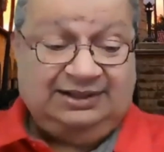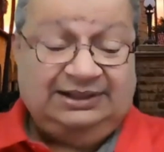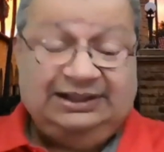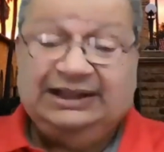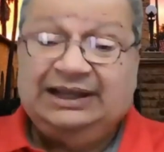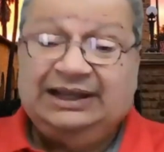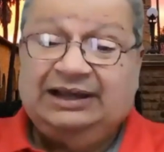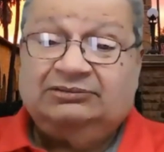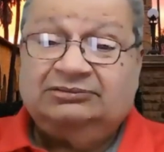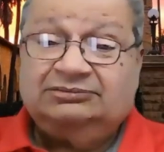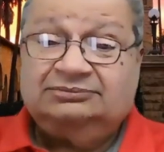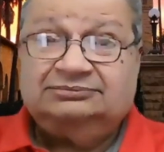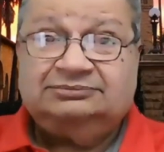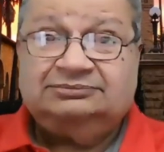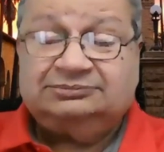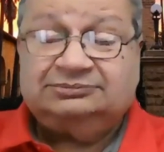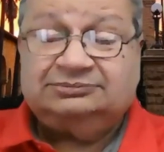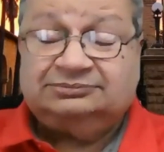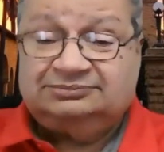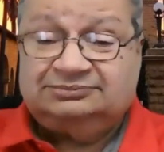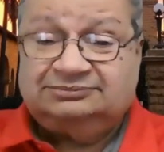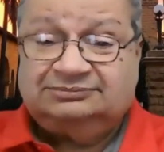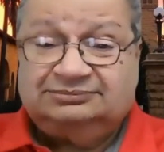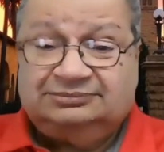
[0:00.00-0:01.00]
Now,
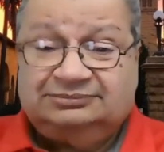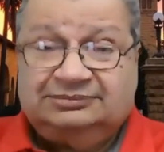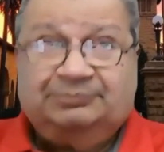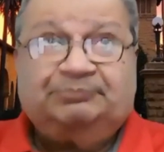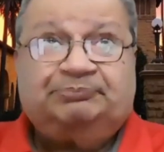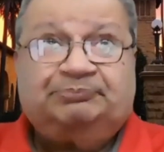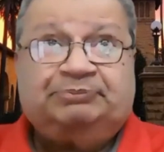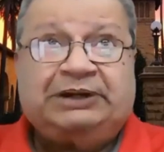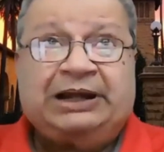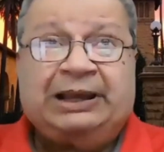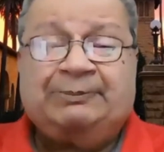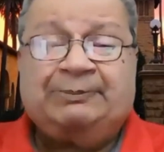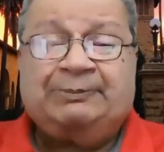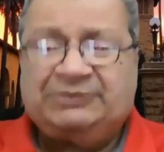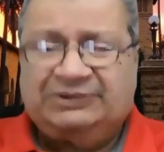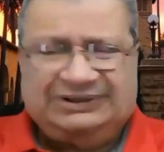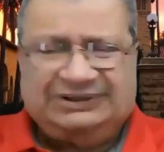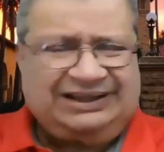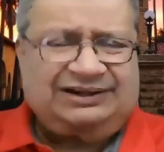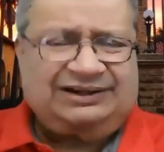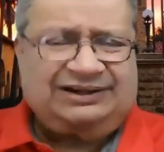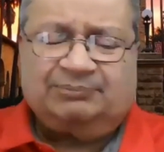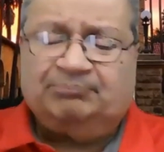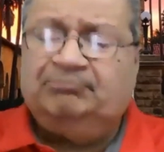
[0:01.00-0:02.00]

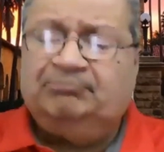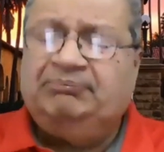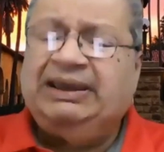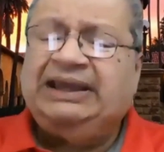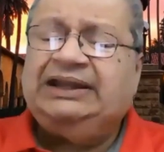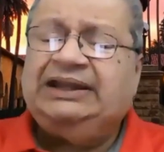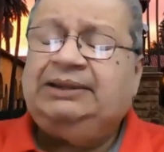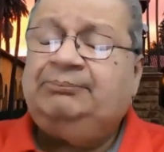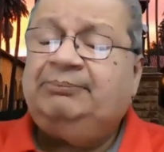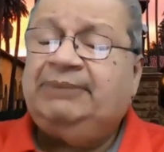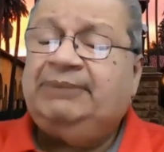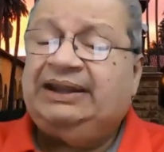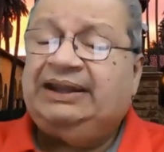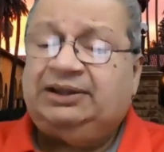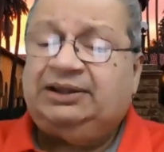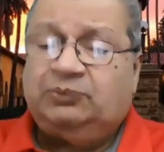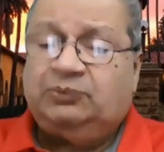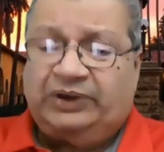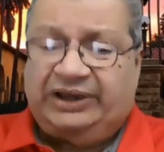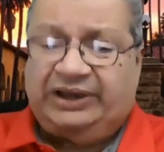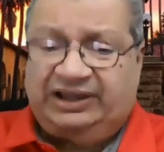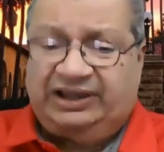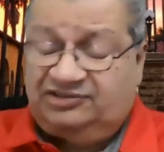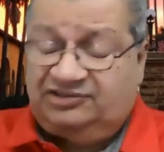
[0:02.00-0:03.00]
there are many, many
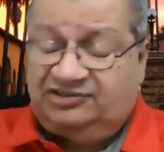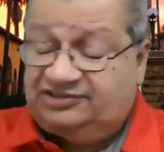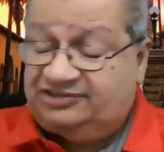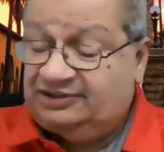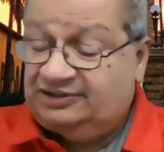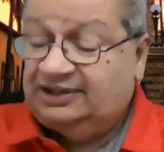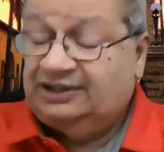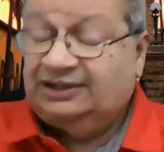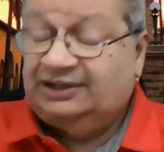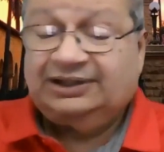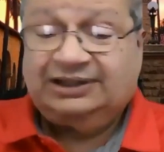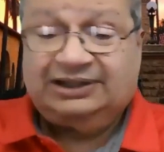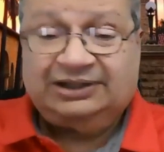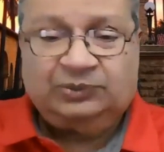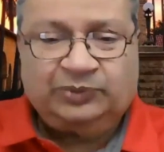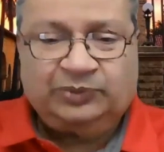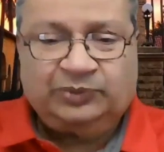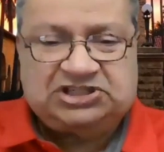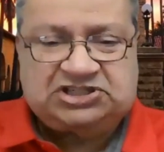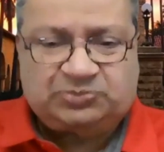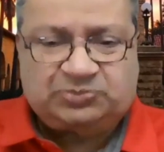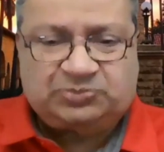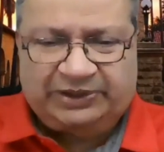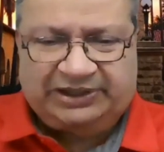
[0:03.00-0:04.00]
ways in
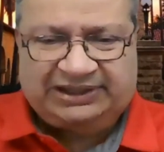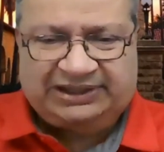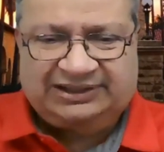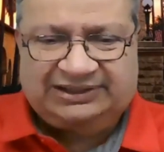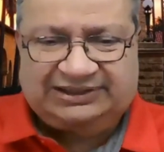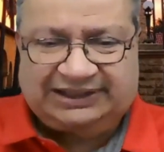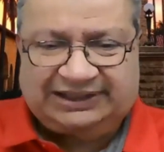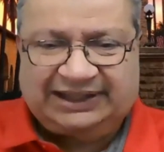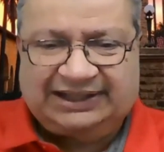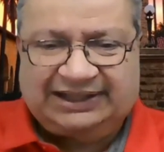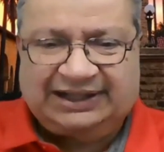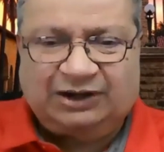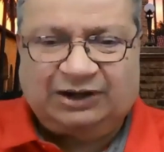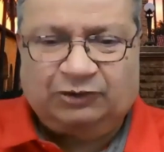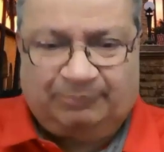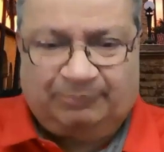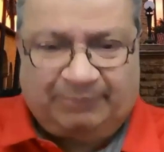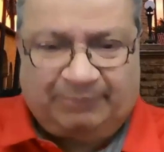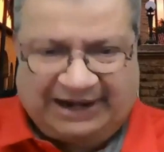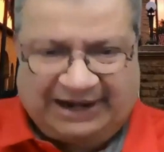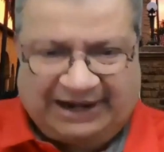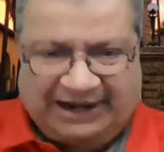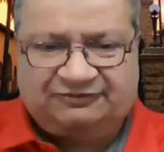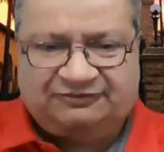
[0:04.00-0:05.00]
which we can take
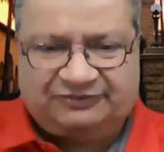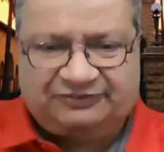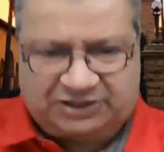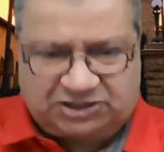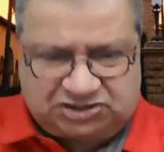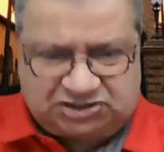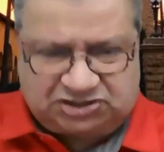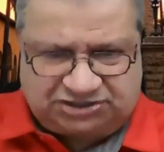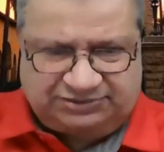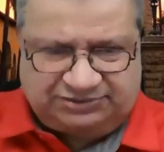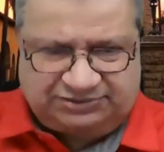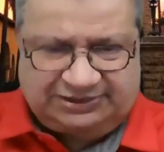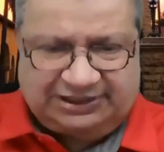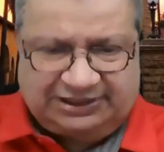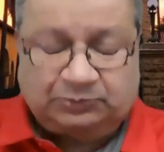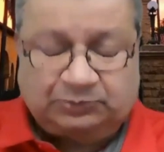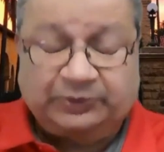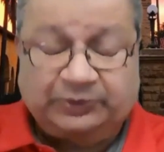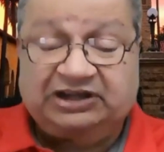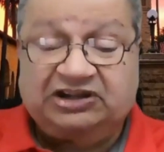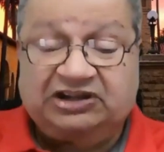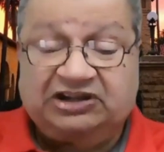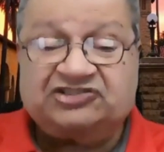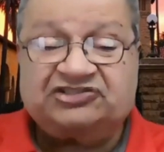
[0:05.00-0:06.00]
out bad friction
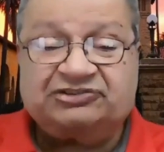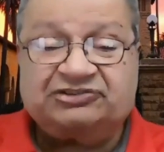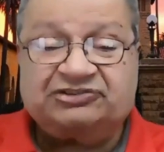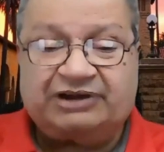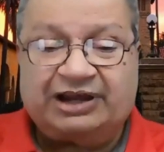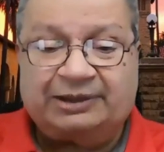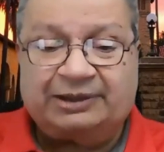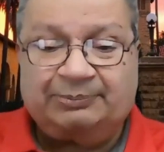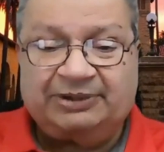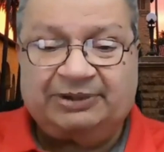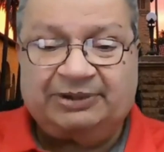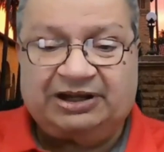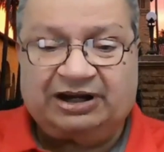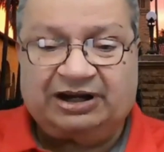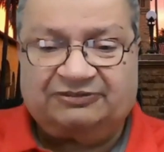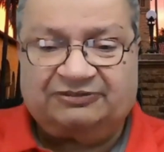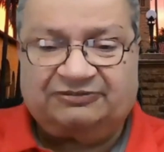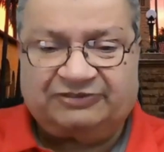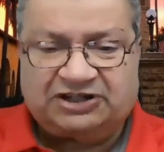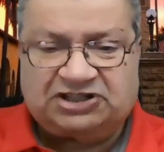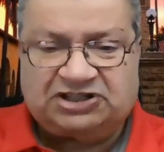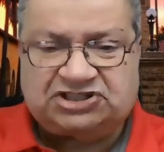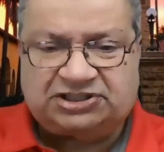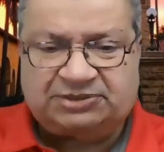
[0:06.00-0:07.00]
that we describe in our
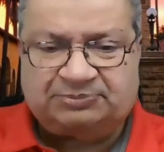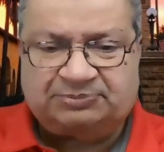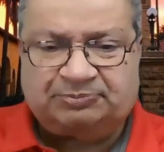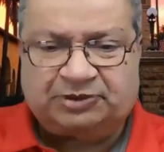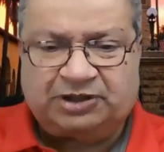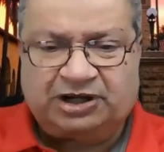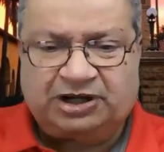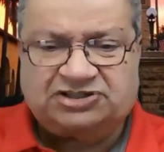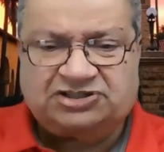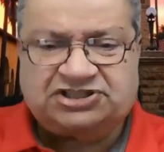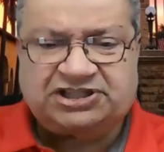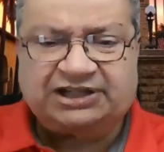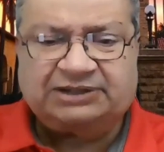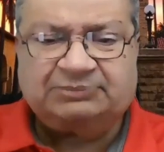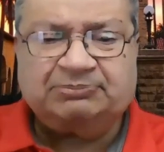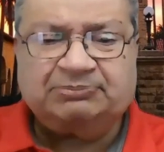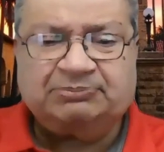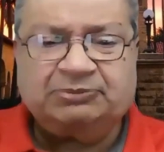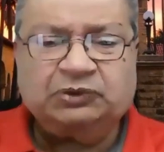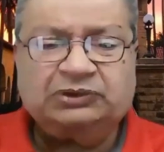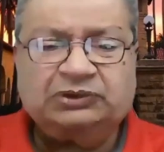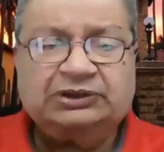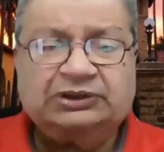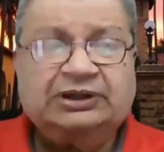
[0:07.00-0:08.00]
friction project
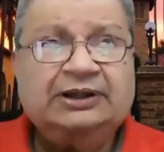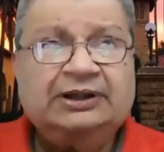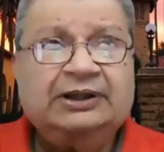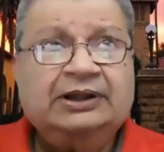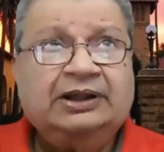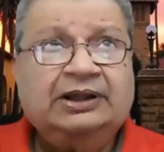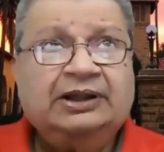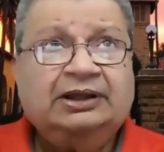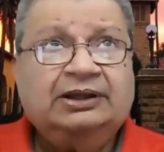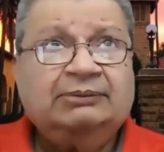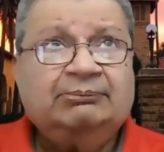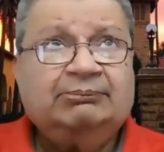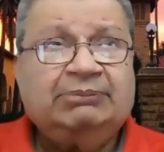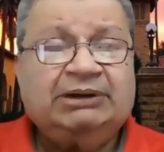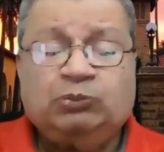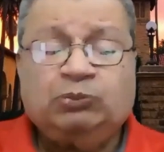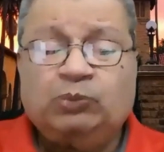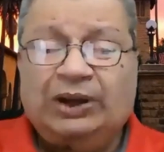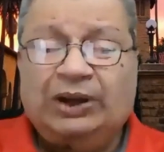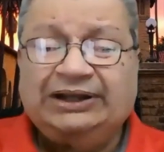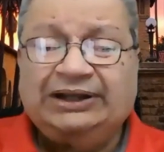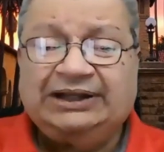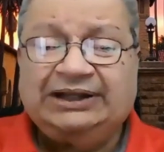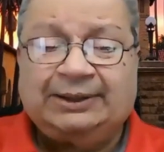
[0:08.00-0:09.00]
book.
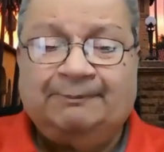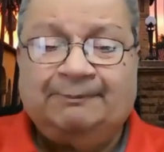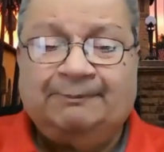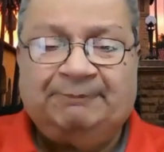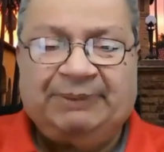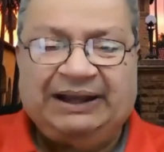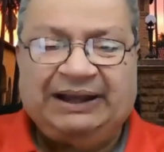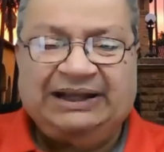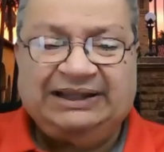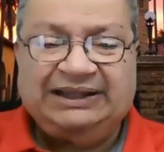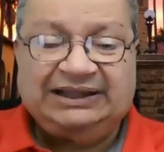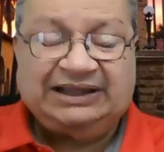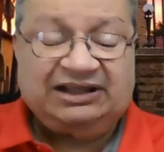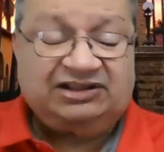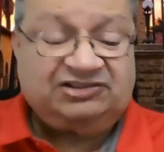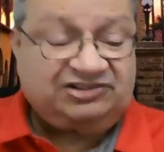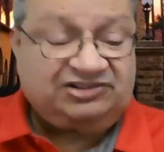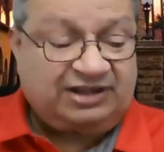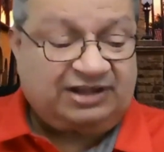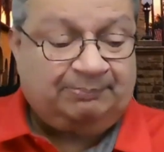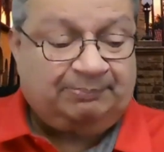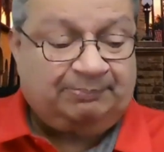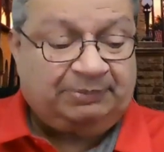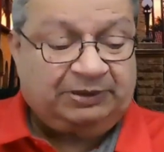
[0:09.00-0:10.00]
But one compelling
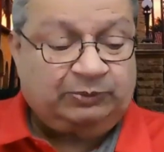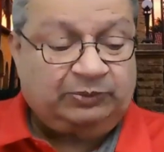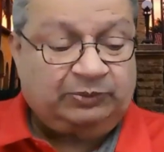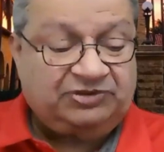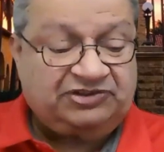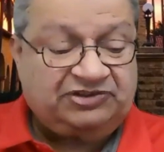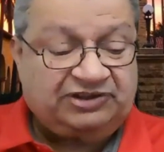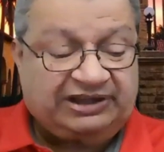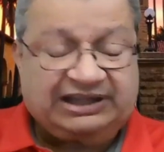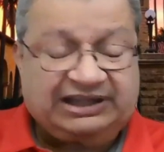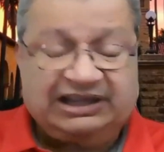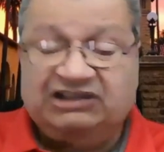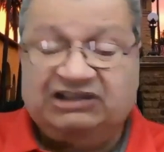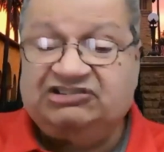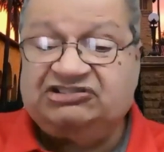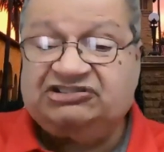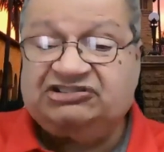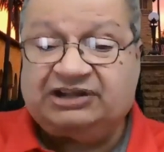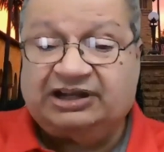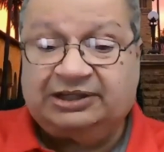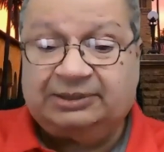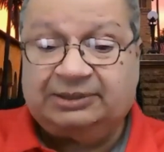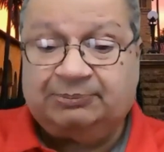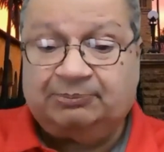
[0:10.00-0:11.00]
example was a
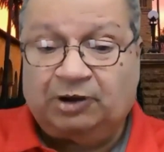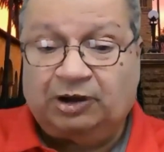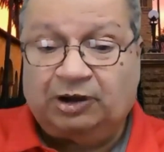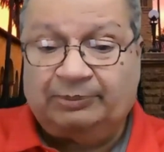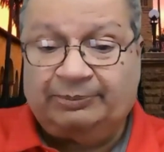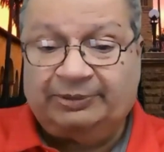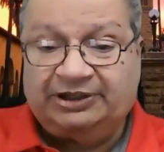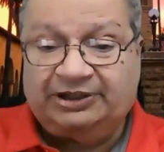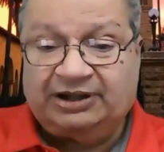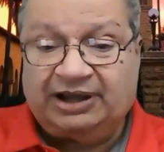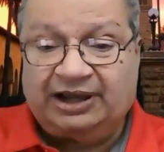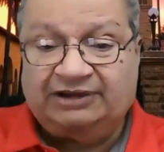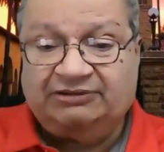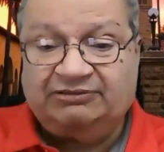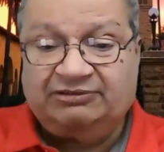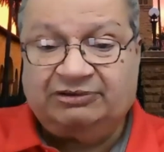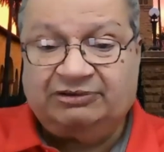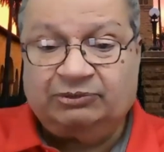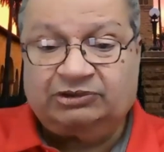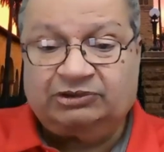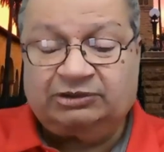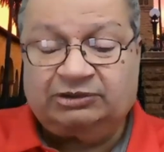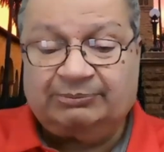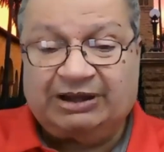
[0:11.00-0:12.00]
case study Bob and I
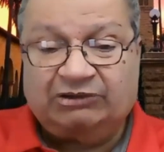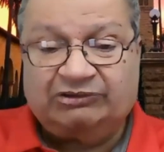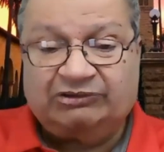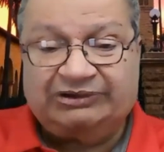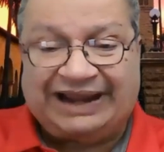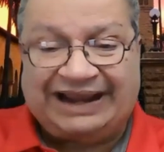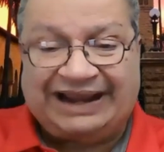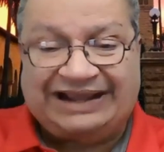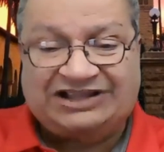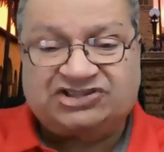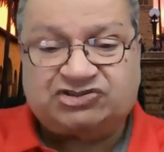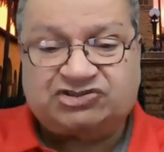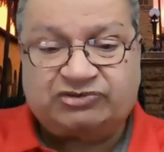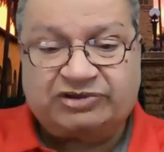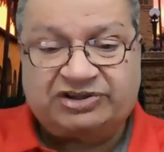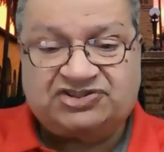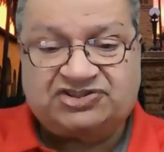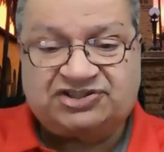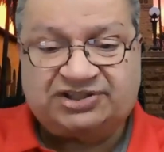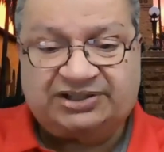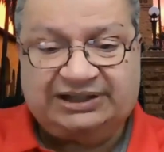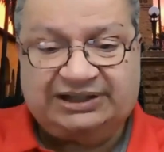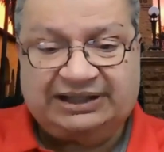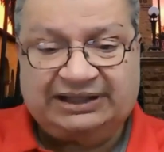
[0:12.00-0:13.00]
wrote about
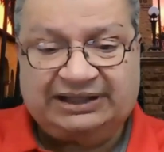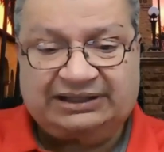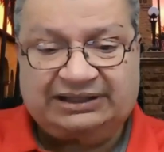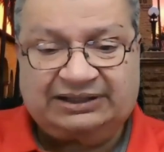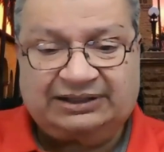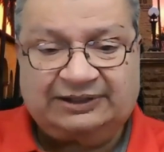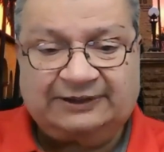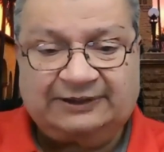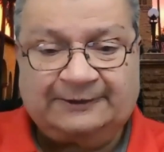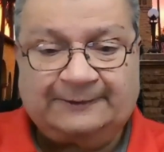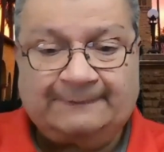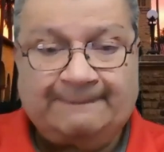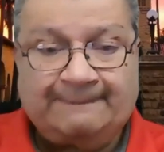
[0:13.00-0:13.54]
AstraZeneca.